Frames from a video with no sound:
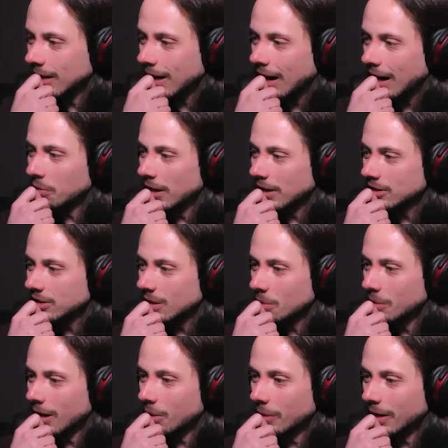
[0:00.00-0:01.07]
I read
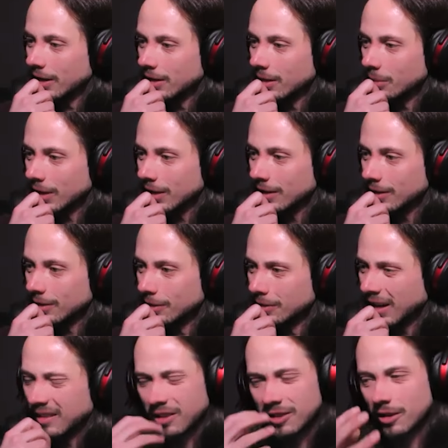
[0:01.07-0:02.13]
somewhere where you
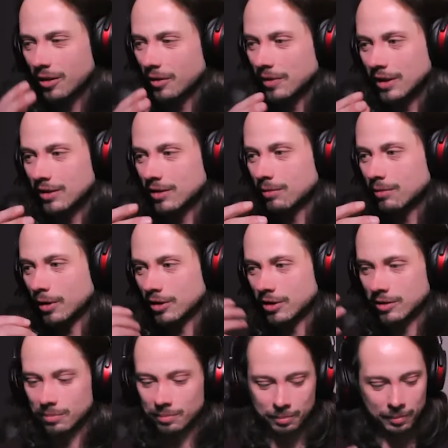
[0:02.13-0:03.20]
I don't know if this
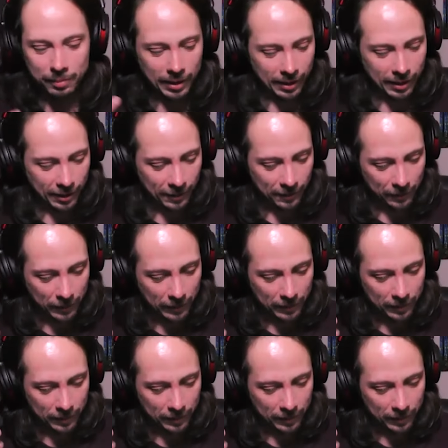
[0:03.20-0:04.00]
was you